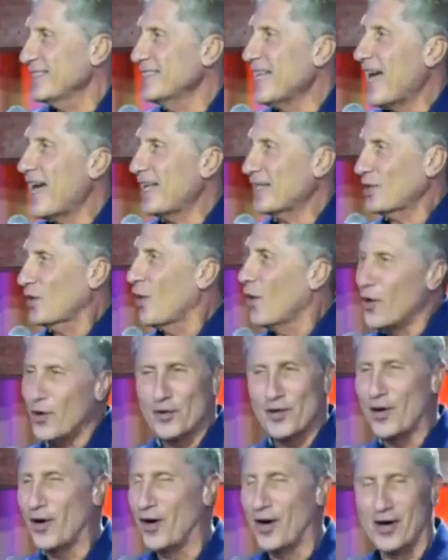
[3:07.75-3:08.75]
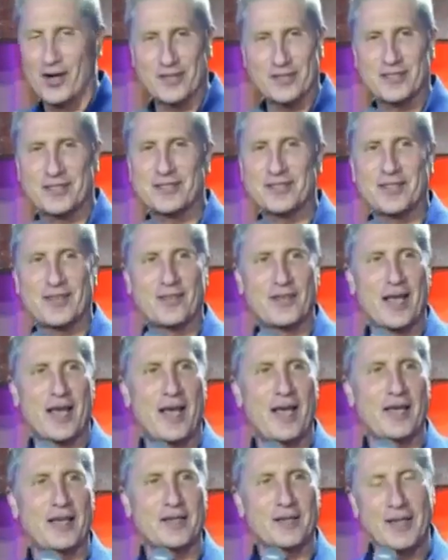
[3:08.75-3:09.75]
not cold calls,
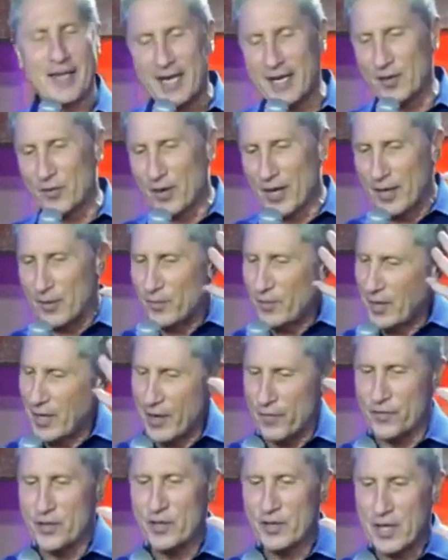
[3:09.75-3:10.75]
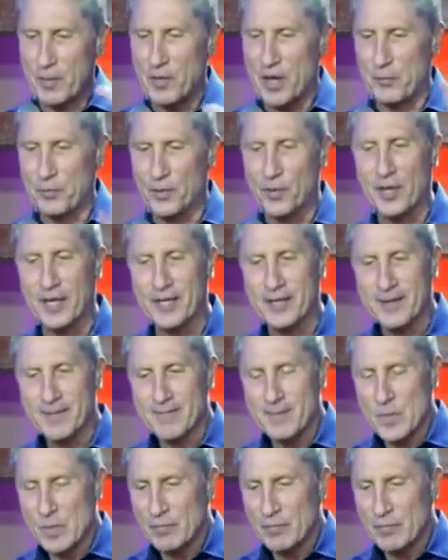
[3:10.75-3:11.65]
okay? Anyway, whatever. You get my point.